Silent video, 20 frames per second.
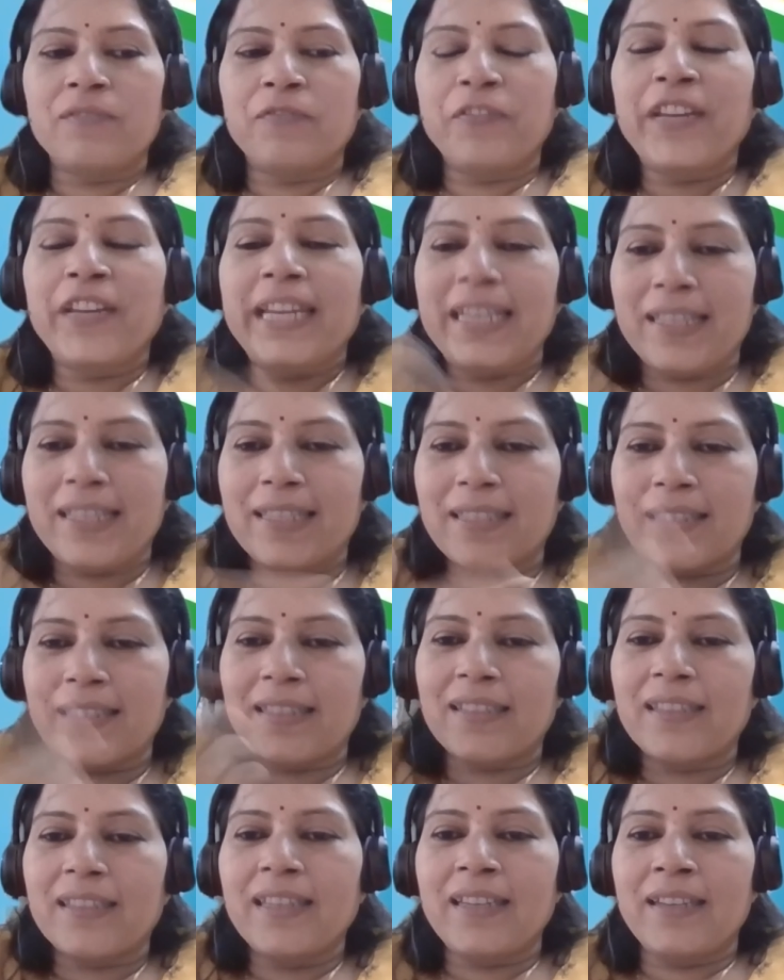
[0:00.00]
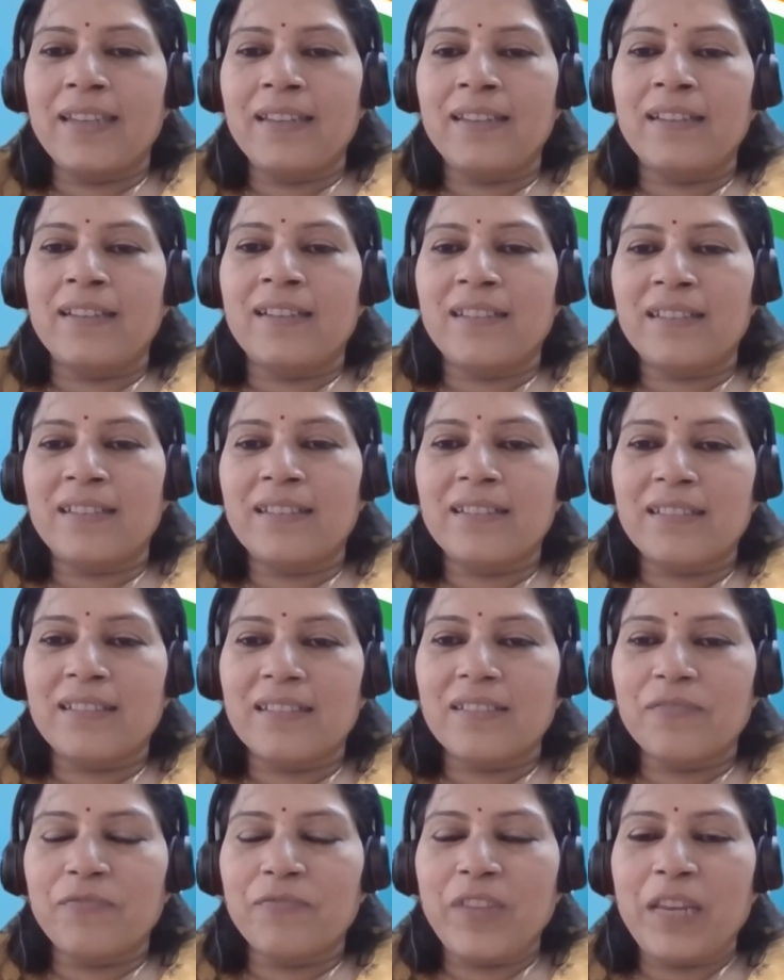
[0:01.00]
fields in
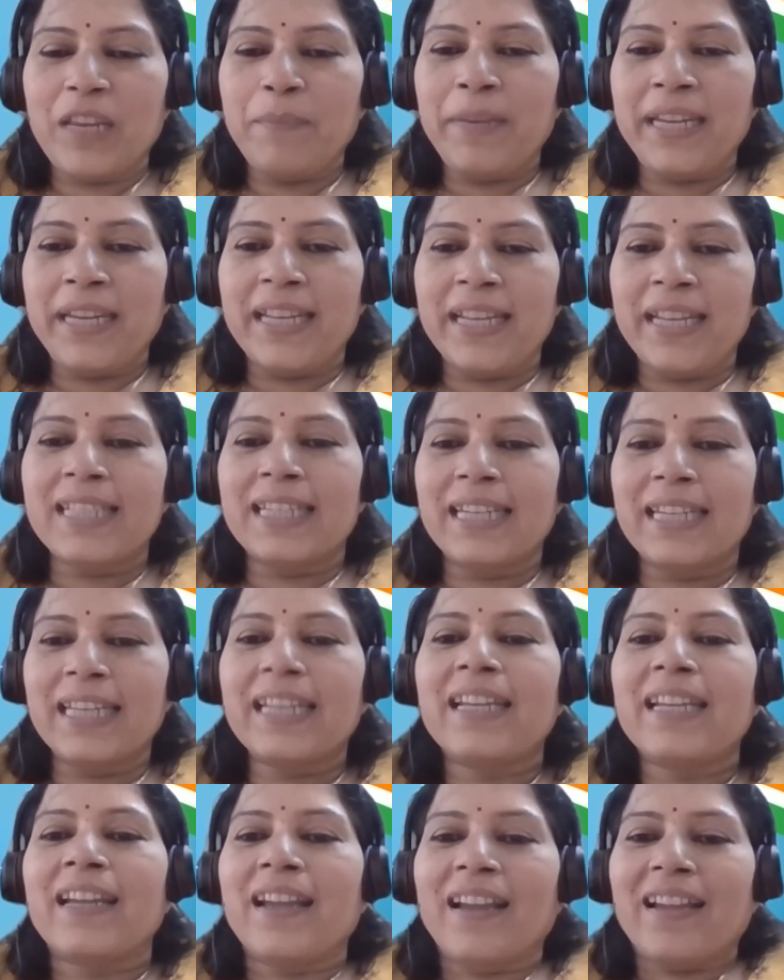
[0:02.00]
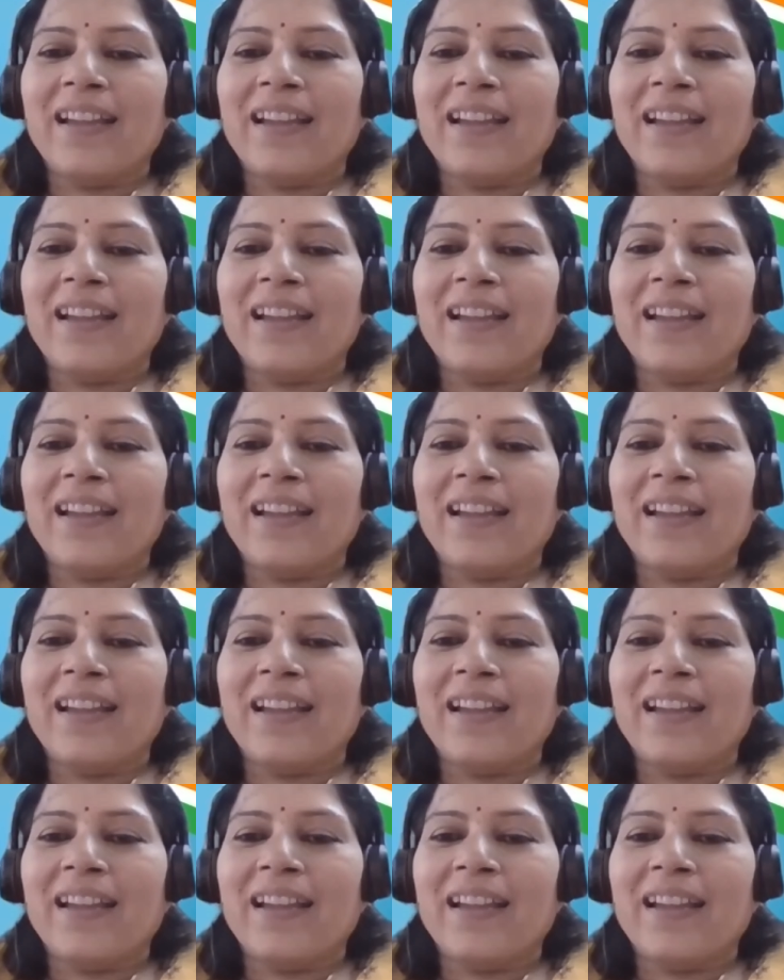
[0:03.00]
film industry